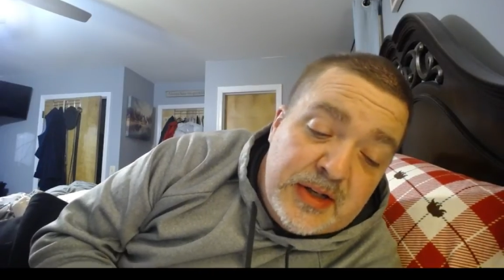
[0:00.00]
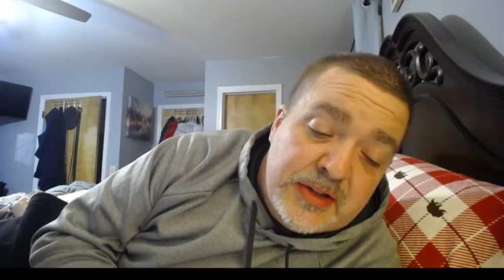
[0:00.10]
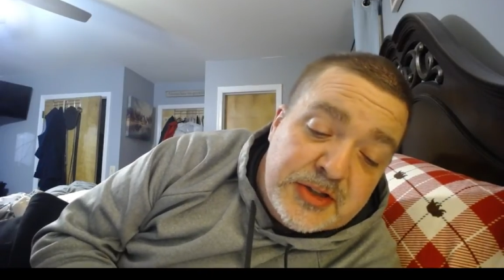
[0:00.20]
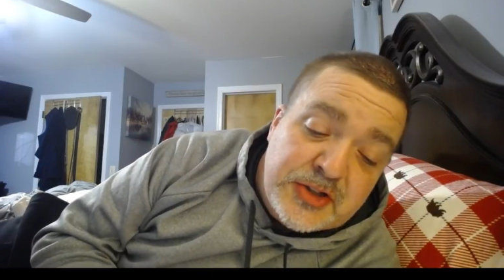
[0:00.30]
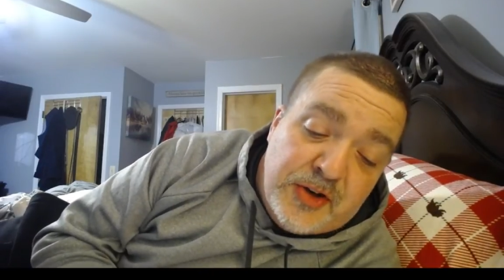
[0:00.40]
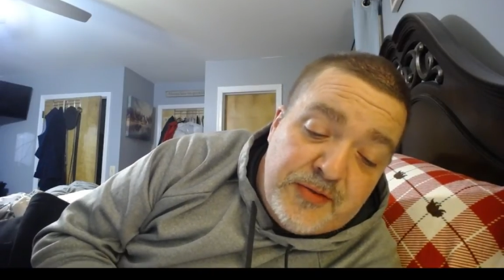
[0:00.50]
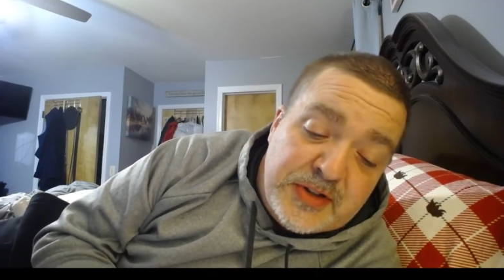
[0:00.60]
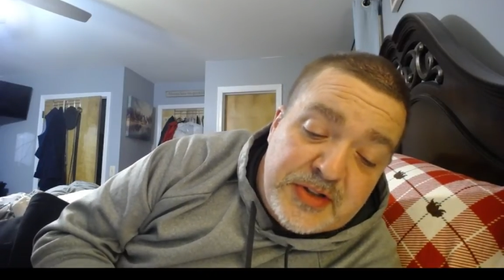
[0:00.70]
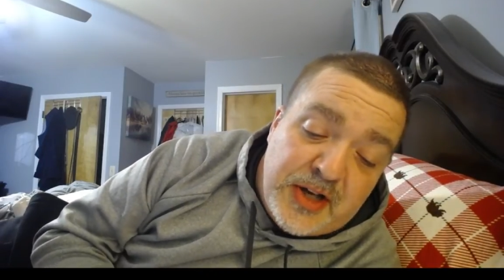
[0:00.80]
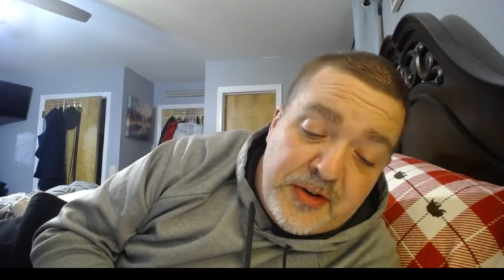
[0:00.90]
The
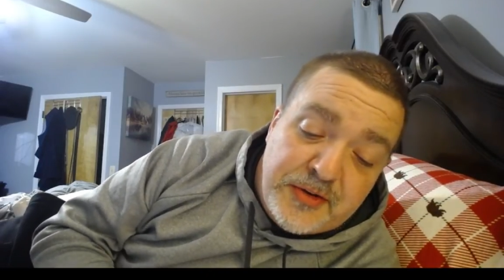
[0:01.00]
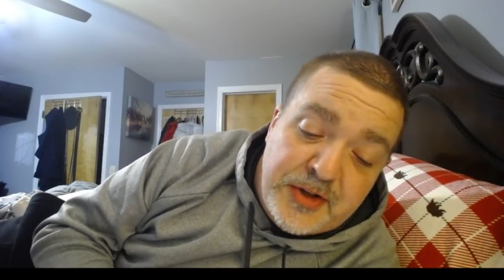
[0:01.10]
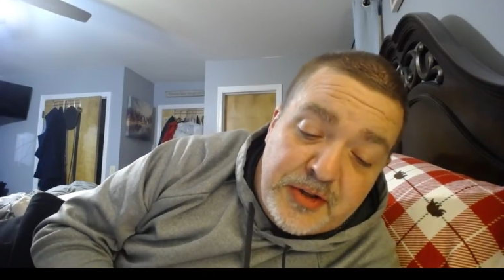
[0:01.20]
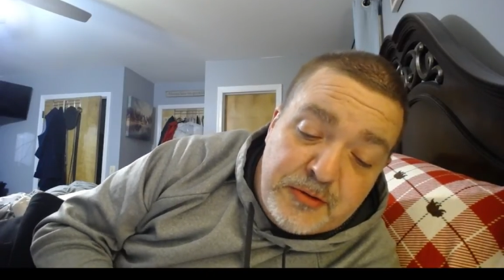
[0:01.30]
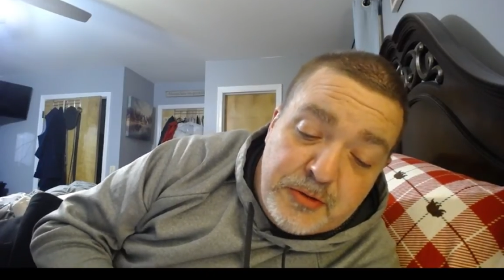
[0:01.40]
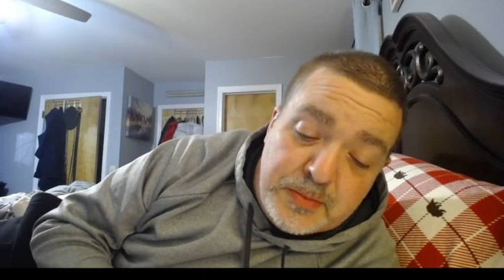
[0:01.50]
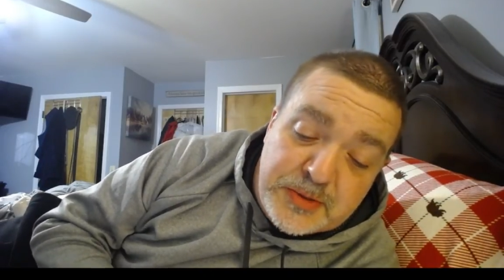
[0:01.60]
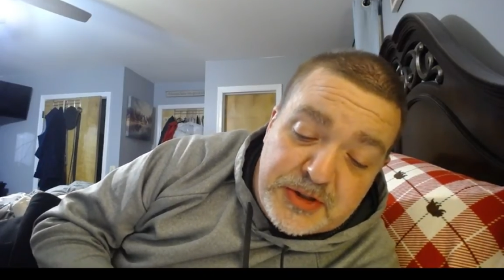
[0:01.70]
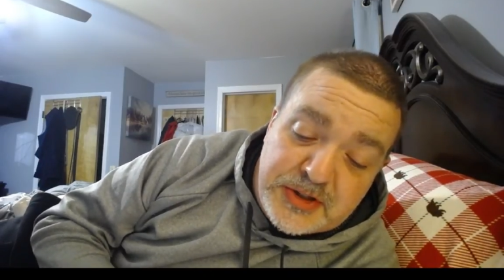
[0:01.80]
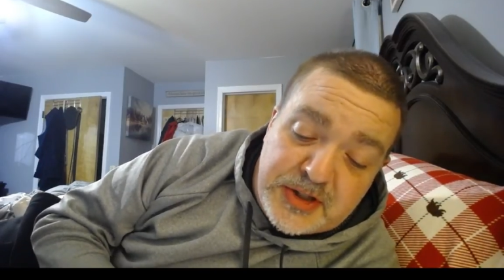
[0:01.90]
servants huddled in
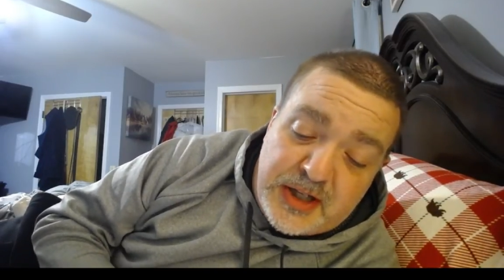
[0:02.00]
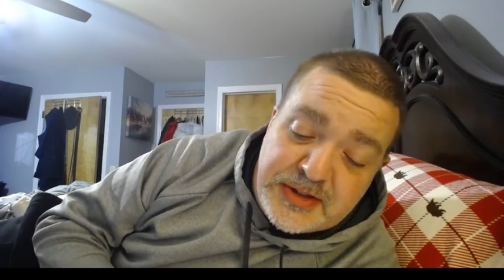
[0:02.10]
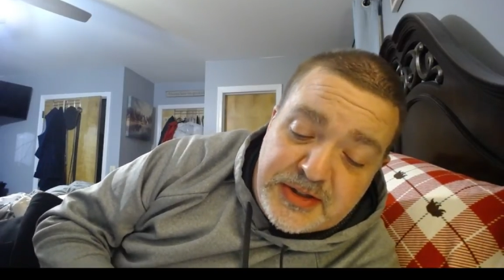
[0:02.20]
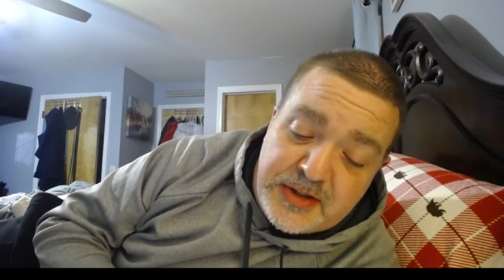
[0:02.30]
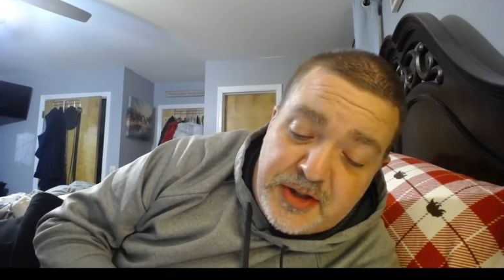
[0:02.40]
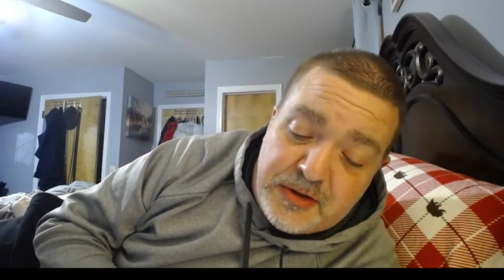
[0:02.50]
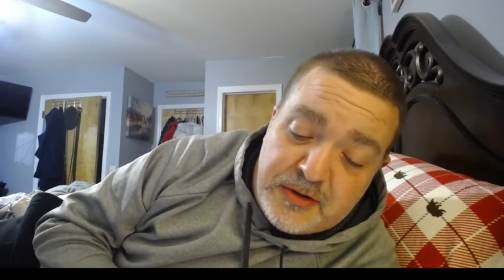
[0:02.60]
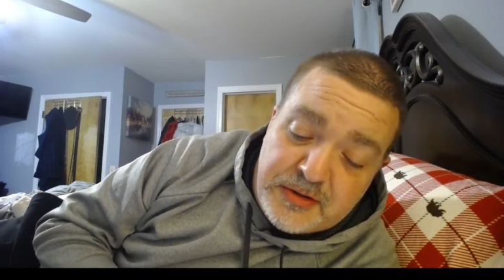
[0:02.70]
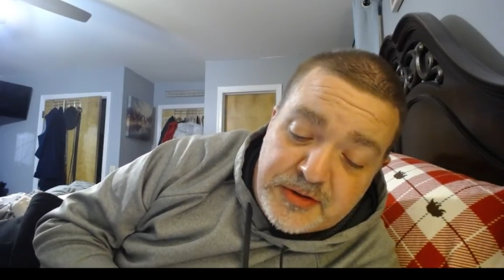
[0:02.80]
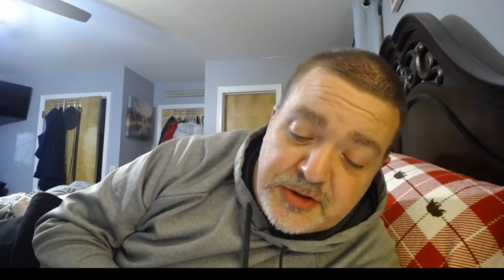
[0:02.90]
groups discussing the
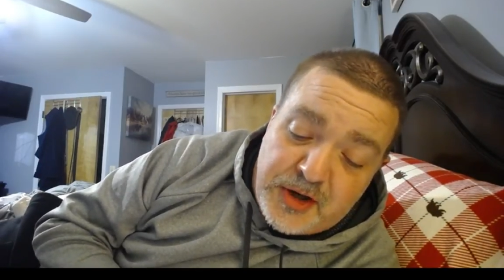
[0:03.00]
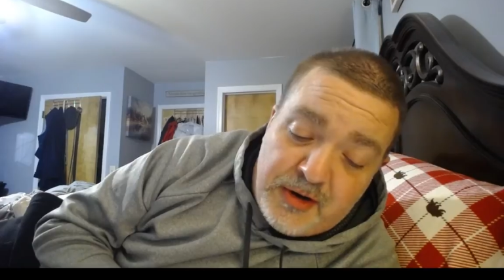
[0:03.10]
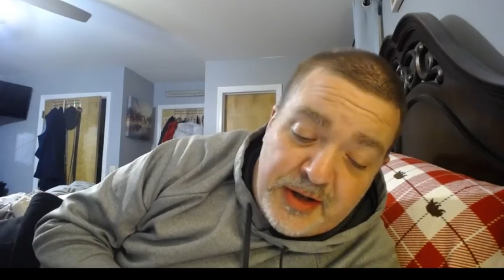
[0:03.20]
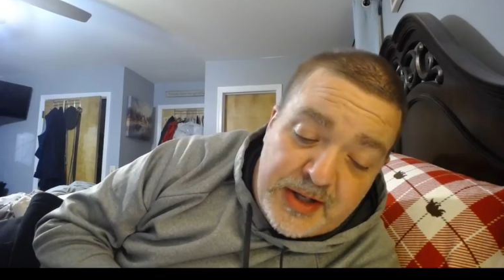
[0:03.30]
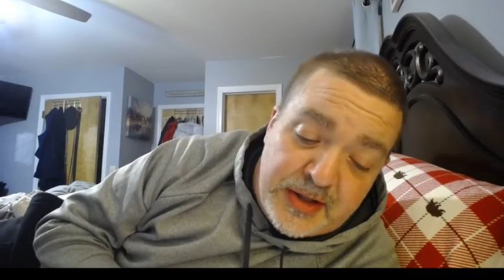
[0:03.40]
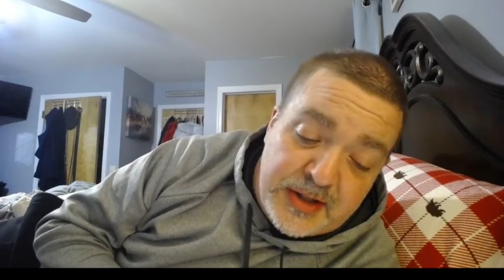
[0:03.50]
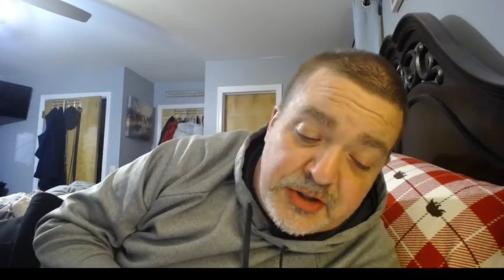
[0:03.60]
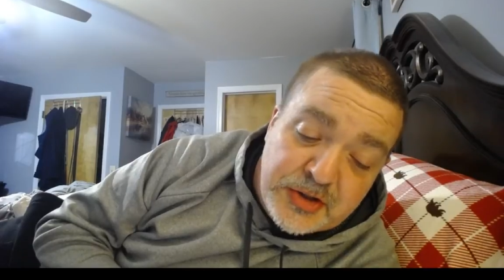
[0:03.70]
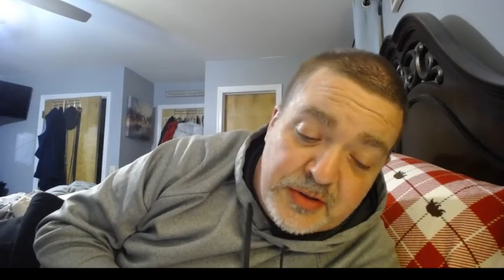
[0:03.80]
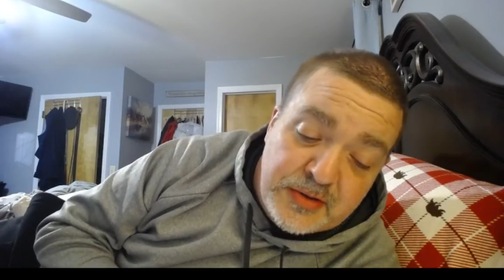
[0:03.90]
girl's sorry
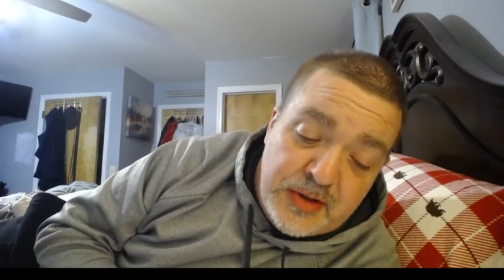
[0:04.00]
condition.